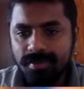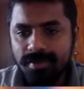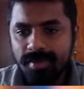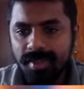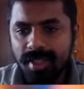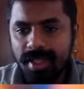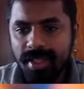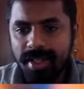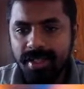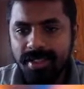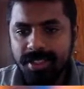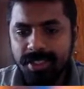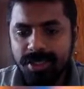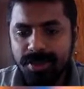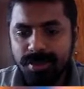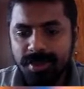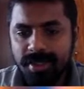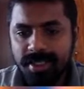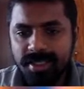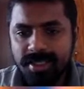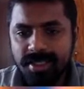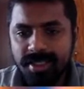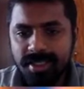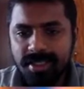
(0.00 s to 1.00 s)
Yeah, this one
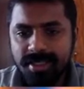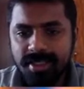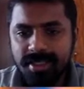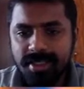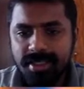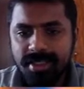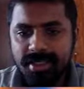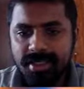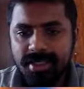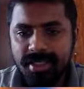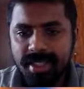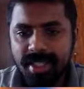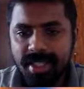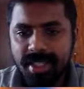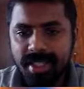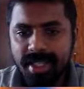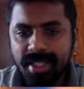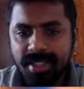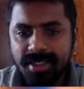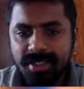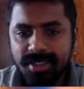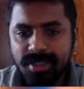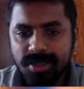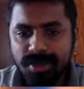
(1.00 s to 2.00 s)
is easy. The king
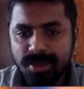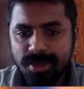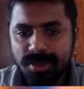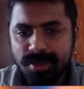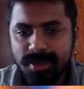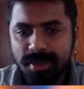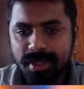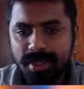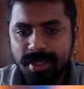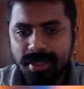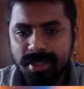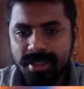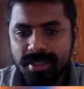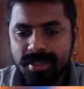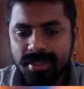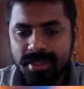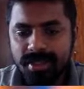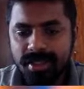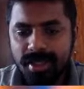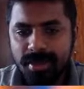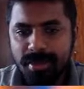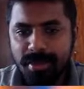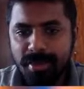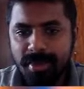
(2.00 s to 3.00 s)
has no square to
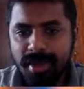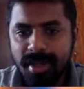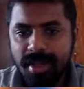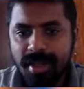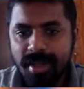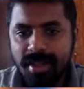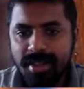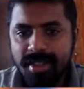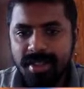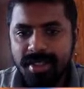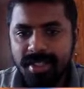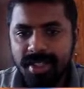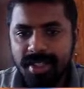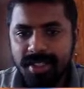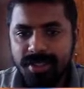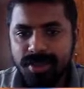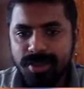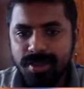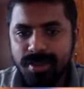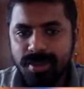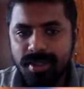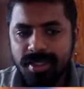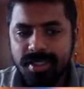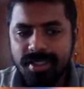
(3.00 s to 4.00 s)
escape and it has
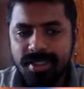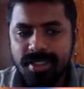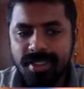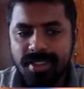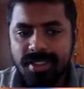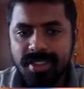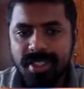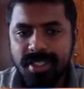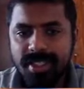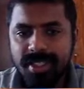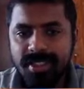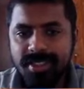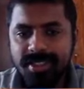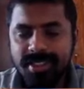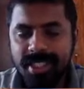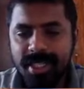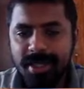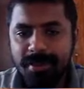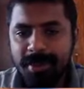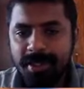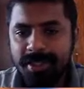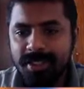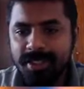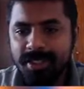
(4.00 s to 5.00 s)
only c8
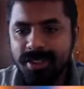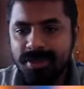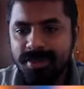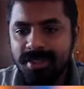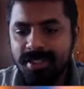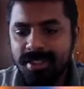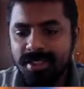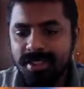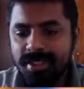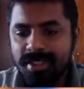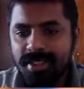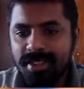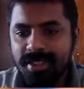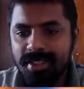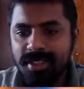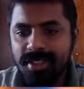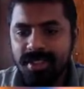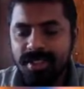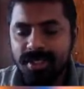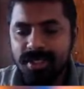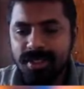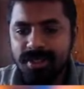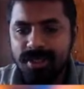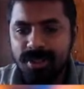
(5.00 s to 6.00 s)
escaping square.
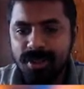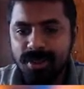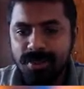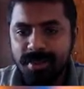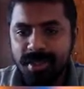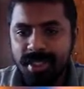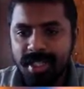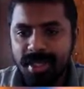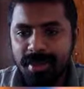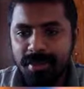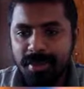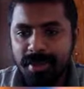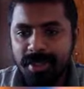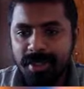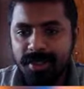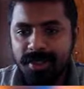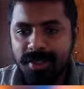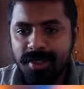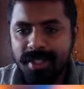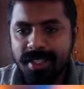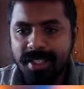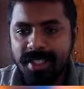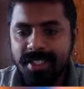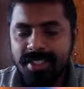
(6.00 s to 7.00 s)
So we can play
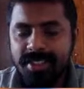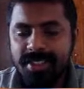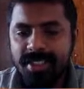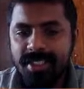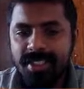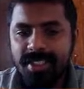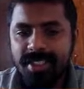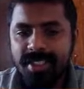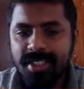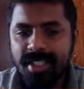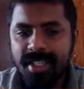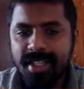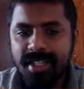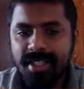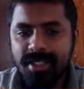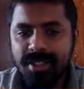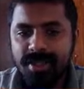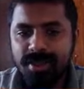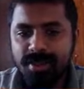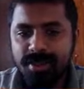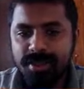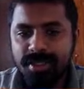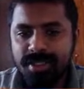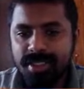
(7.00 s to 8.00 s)
rook h8 and
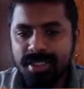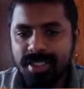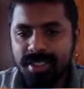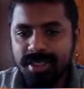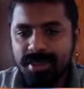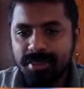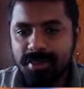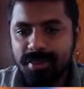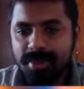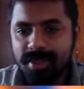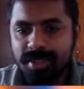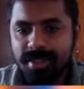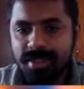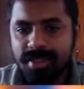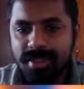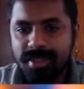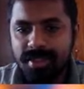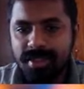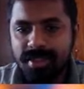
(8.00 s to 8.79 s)
do the checkmate.